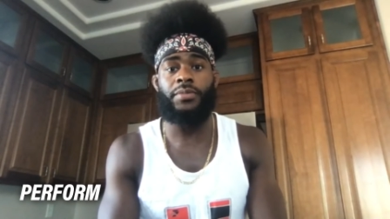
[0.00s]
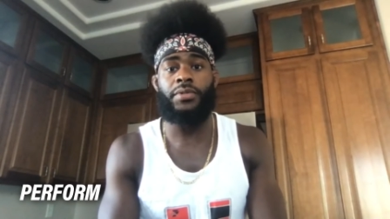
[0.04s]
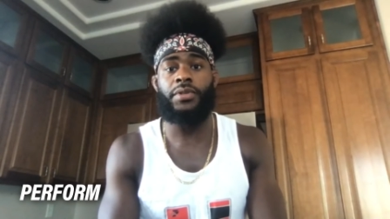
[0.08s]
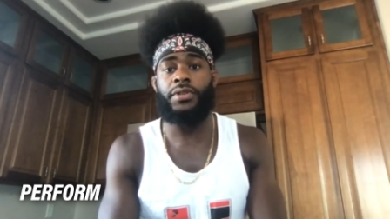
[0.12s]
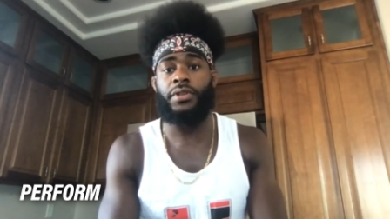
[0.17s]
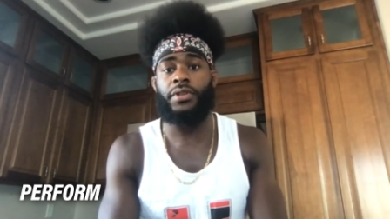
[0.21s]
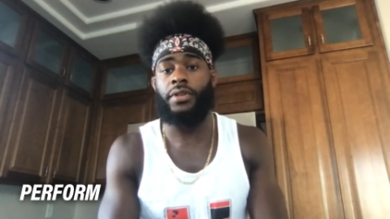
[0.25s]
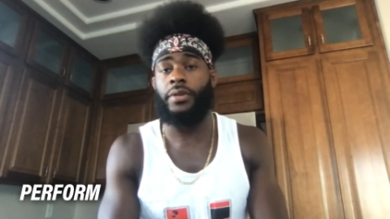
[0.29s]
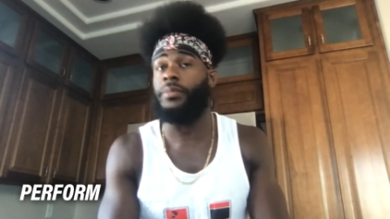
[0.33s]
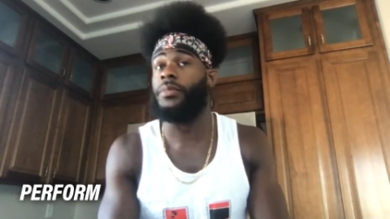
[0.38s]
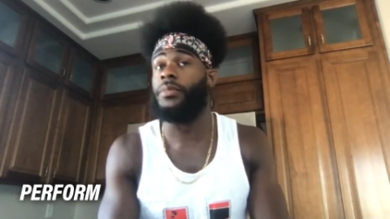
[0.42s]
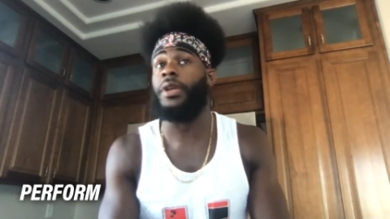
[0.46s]

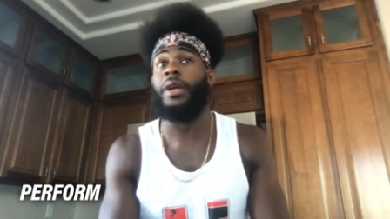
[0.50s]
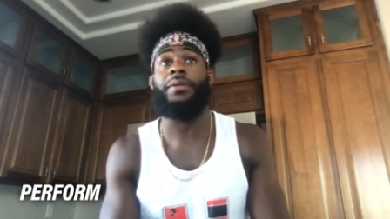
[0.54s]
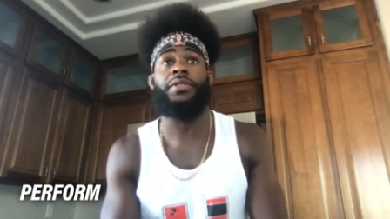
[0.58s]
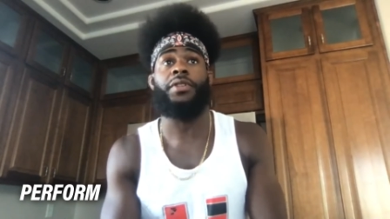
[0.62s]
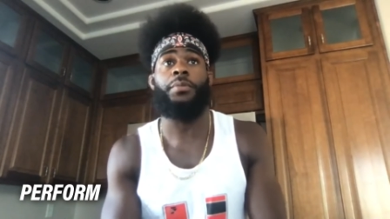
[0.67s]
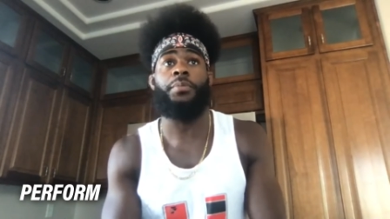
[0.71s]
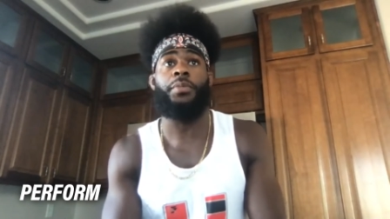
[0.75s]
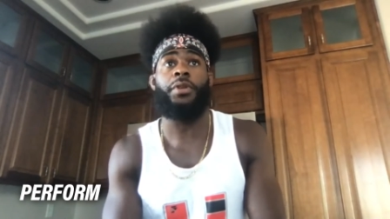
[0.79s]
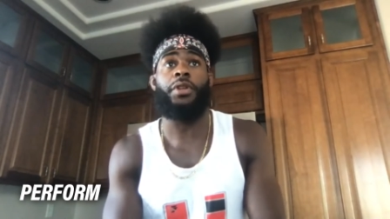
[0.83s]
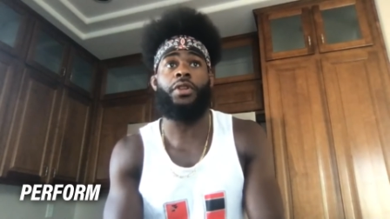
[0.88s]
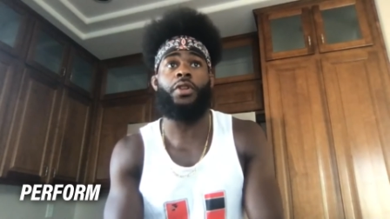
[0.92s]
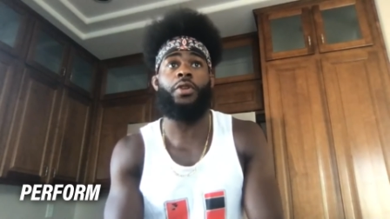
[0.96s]
Sometimes it's
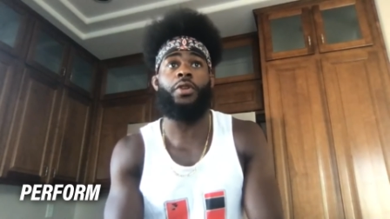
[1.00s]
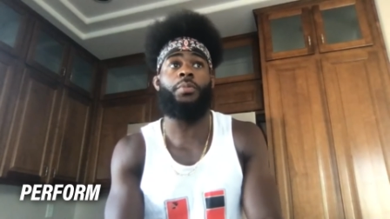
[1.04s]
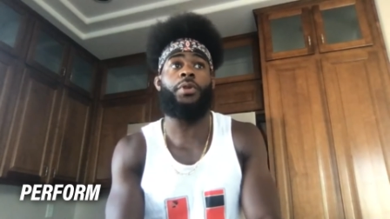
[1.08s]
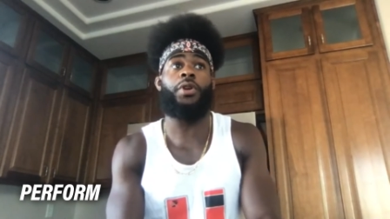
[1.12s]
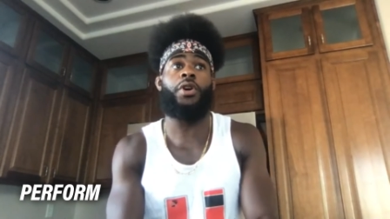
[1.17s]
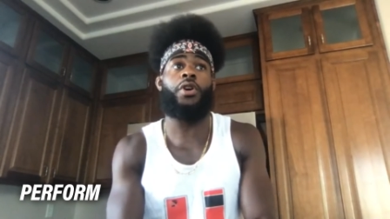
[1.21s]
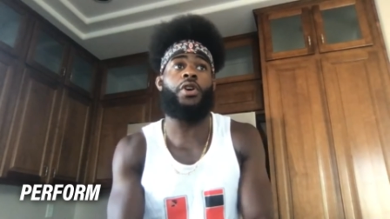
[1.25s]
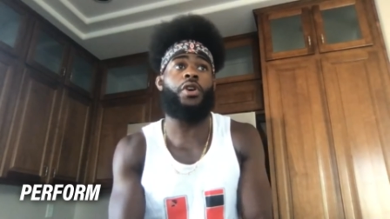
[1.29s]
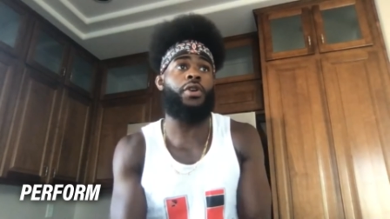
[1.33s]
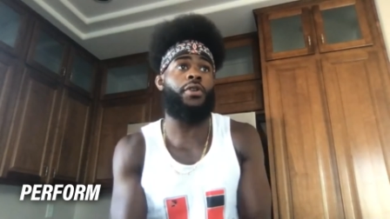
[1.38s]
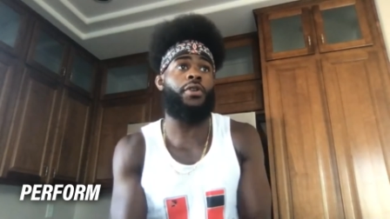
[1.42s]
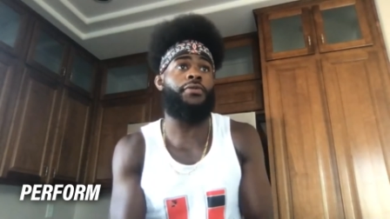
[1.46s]
going to be a little bit
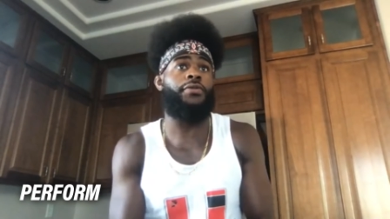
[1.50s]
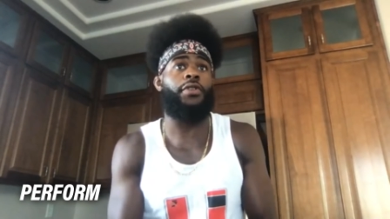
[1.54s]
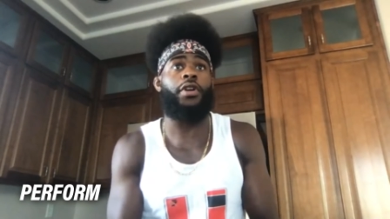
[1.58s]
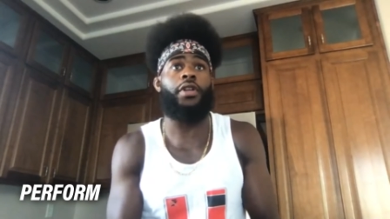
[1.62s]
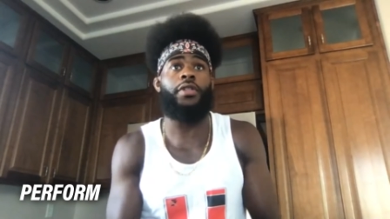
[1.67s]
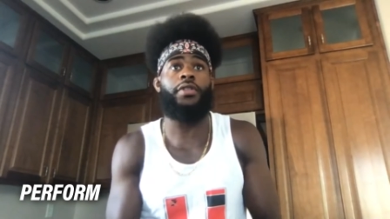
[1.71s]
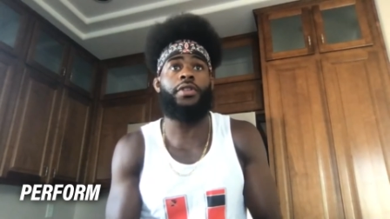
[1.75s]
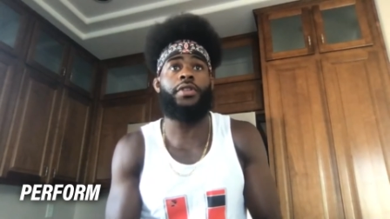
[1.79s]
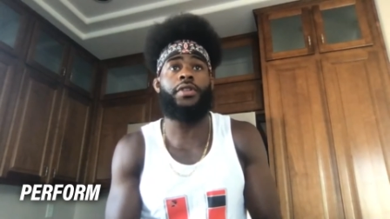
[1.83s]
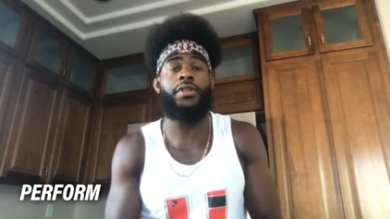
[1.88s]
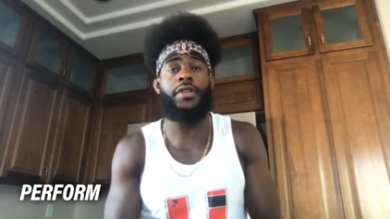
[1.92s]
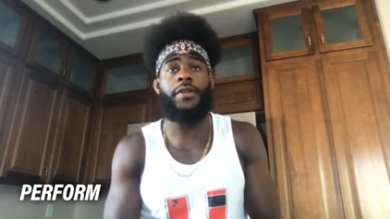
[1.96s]
harder for
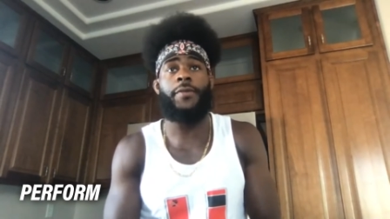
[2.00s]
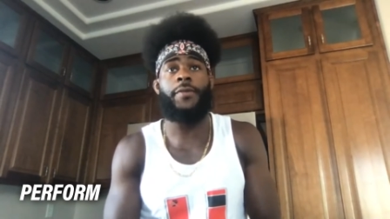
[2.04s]
others.